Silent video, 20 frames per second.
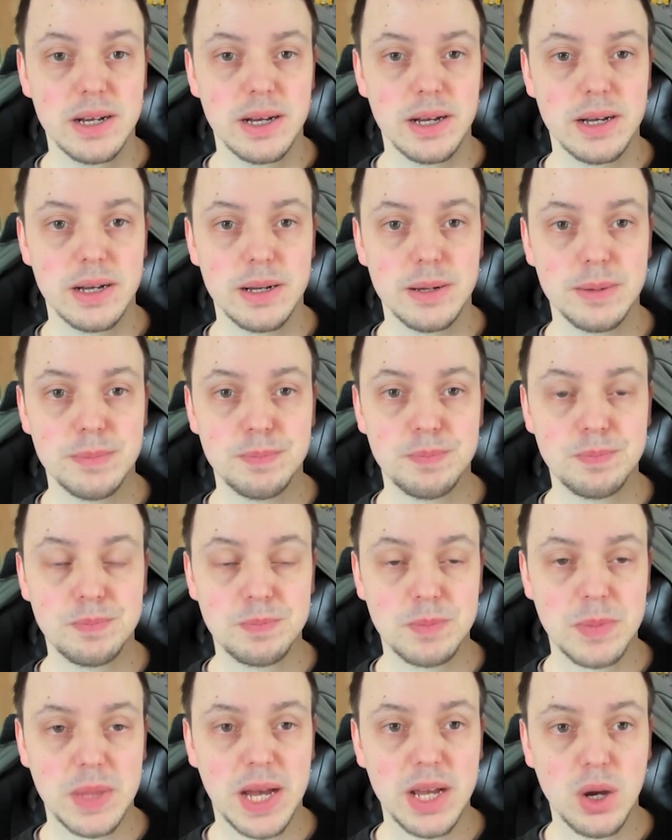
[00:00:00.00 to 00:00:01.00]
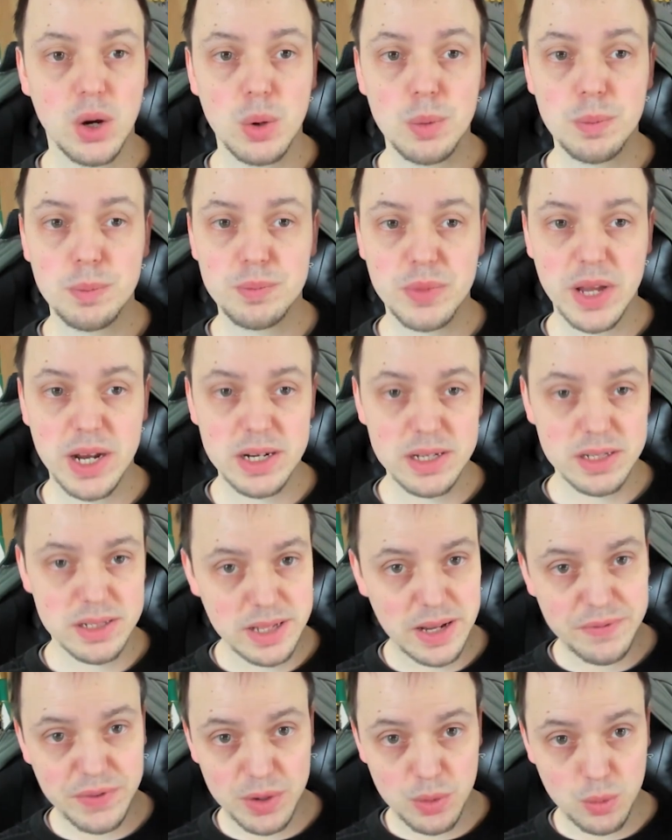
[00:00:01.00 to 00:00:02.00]
Um, I hope there's
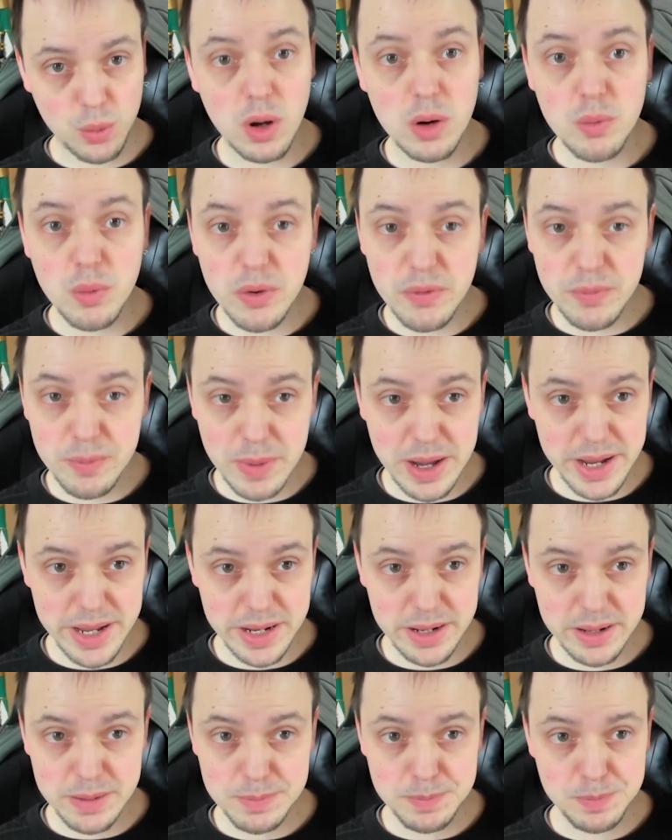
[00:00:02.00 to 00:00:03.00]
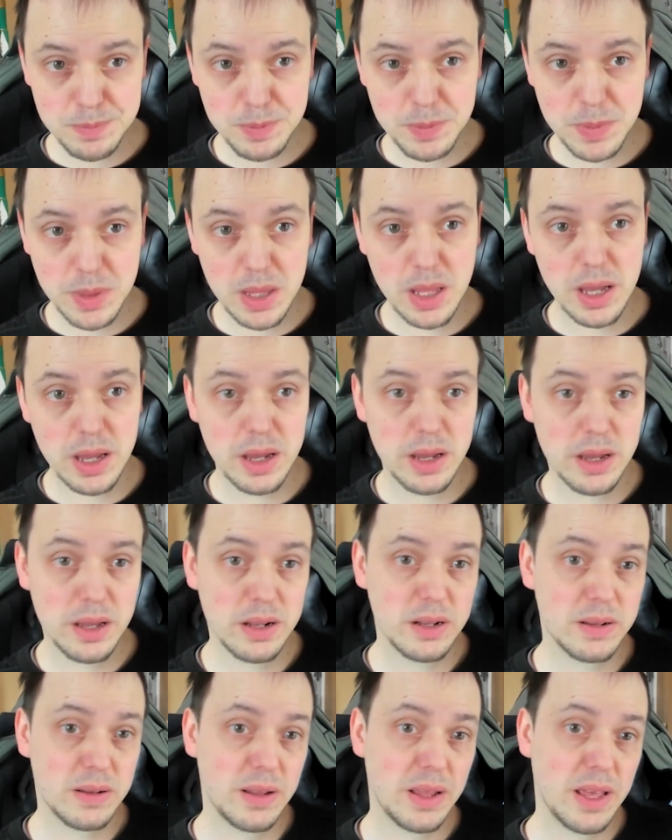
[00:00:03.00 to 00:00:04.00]
nothing wrong with mine,
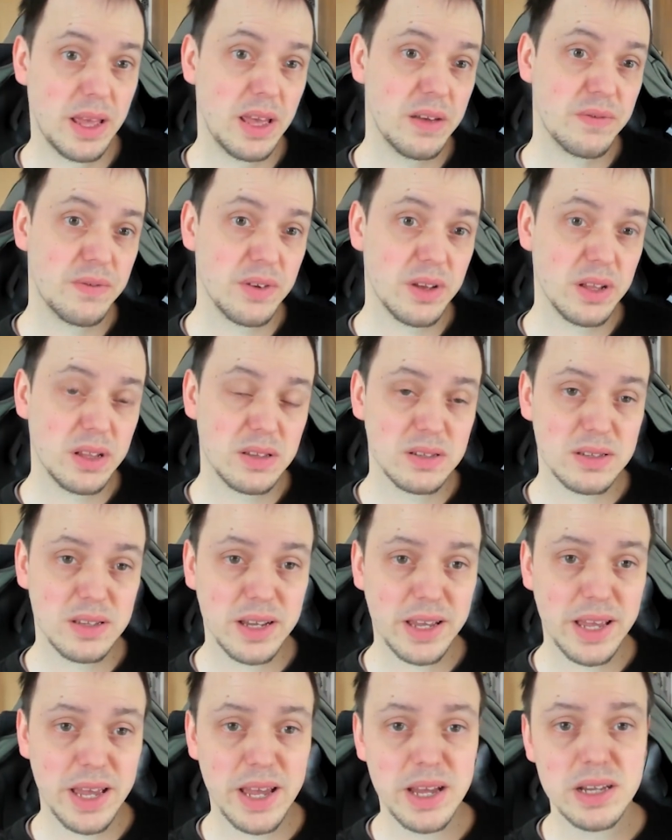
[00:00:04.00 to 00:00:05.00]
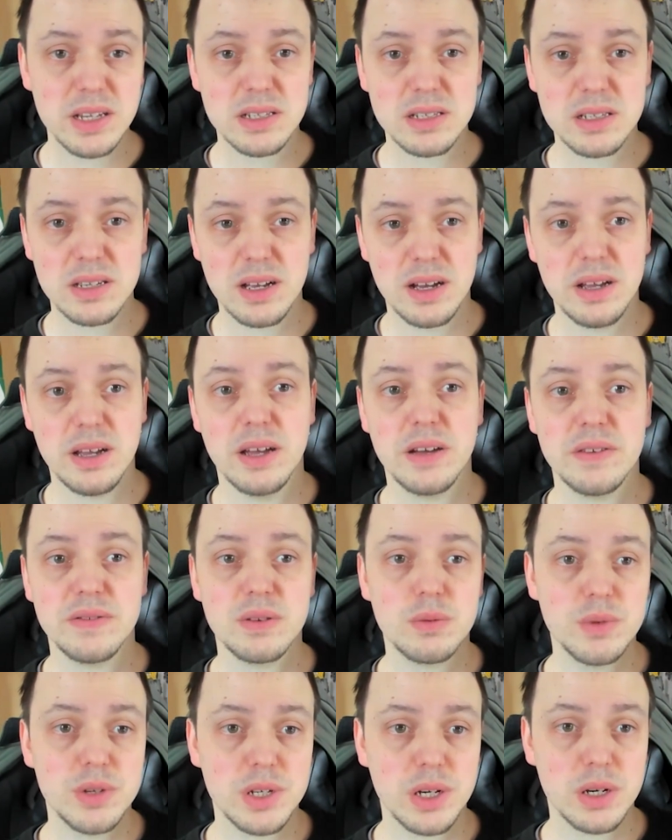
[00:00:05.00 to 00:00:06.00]
and if it's the case, I have
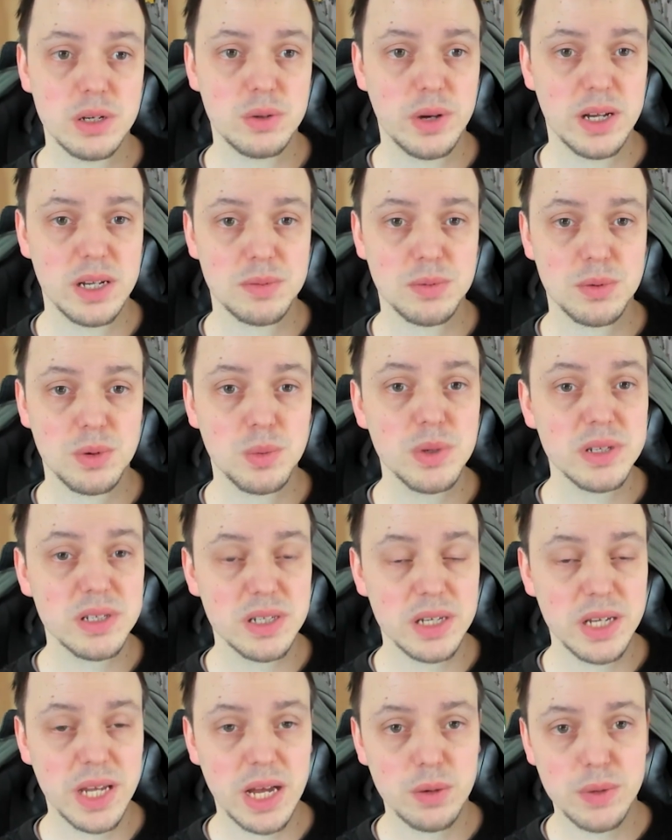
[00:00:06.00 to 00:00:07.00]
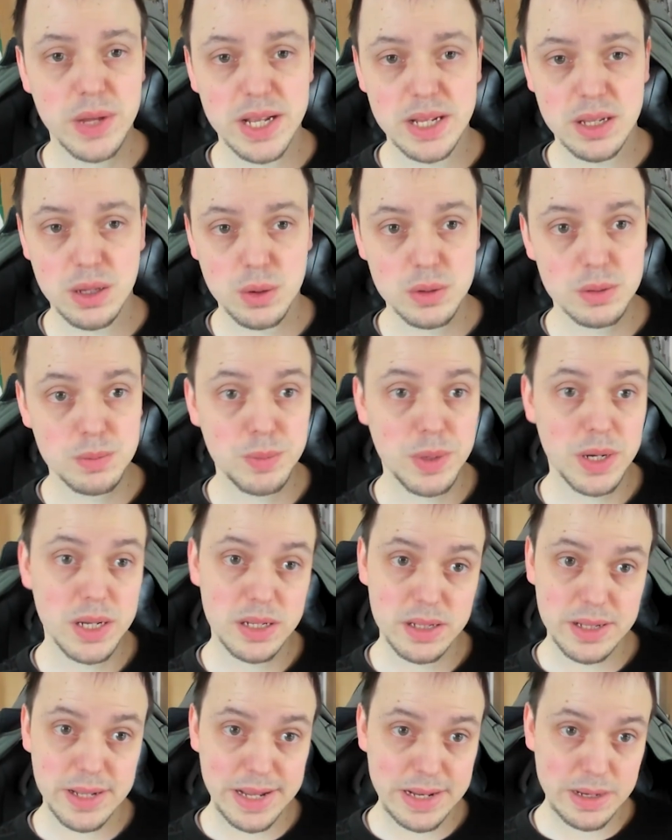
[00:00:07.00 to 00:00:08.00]
to reach out to Hasbro. We'll see how that goes,
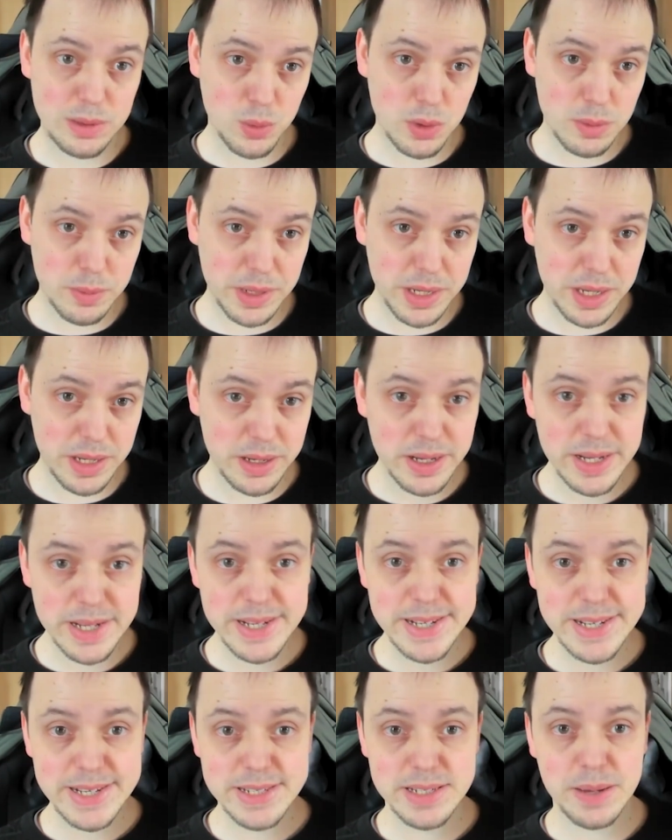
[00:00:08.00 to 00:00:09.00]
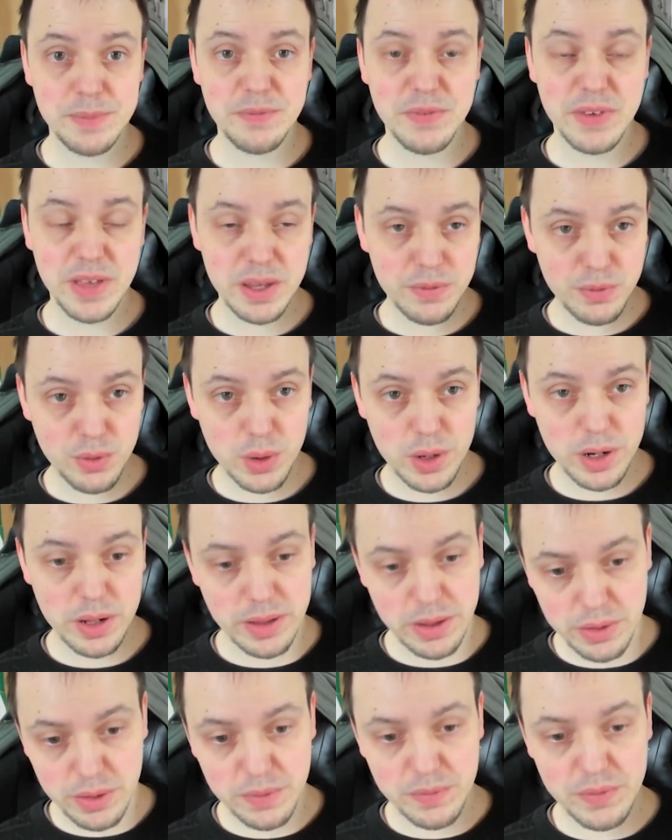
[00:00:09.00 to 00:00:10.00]
but that will be something for
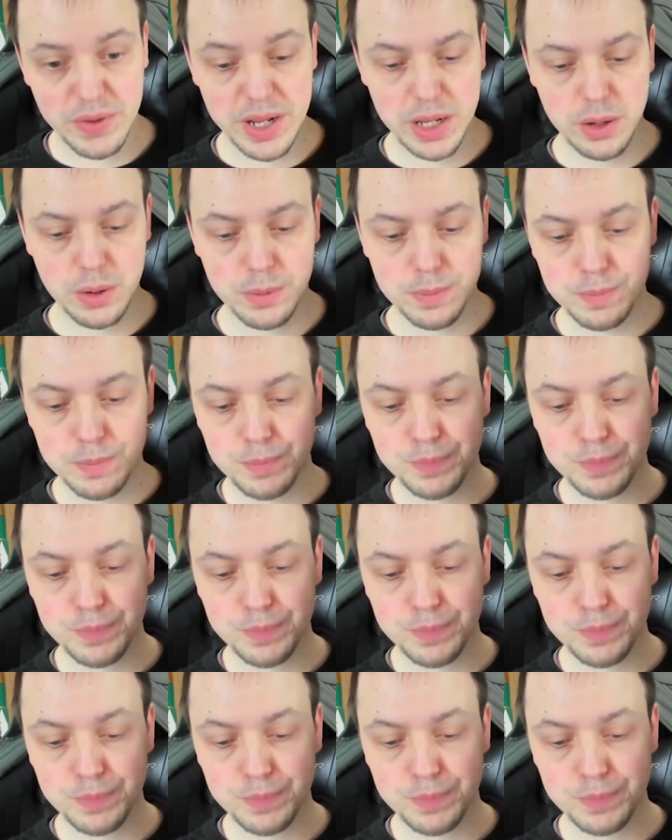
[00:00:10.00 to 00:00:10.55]
another video.